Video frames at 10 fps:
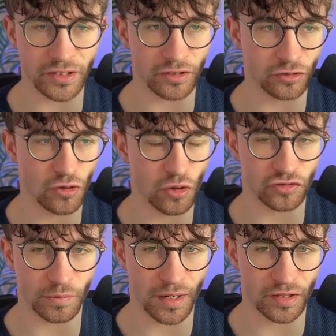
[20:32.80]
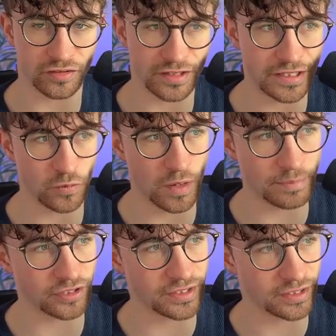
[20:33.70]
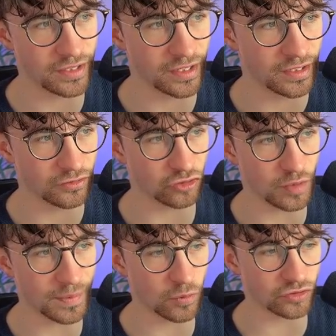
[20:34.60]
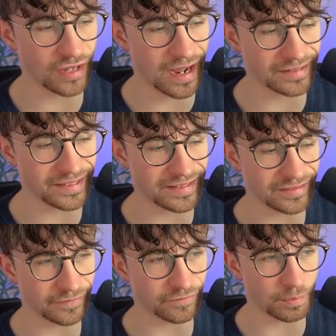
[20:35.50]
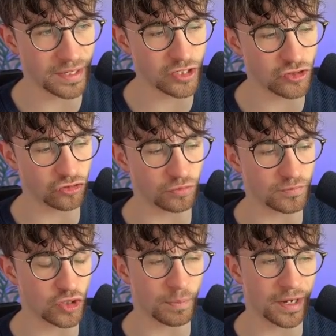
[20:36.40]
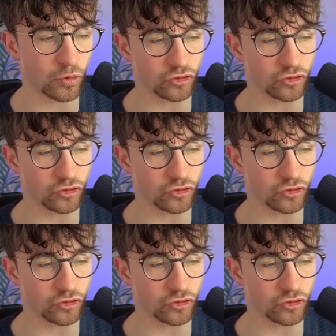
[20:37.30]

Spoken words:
and customize the website. So you might want to add in different pages. You might want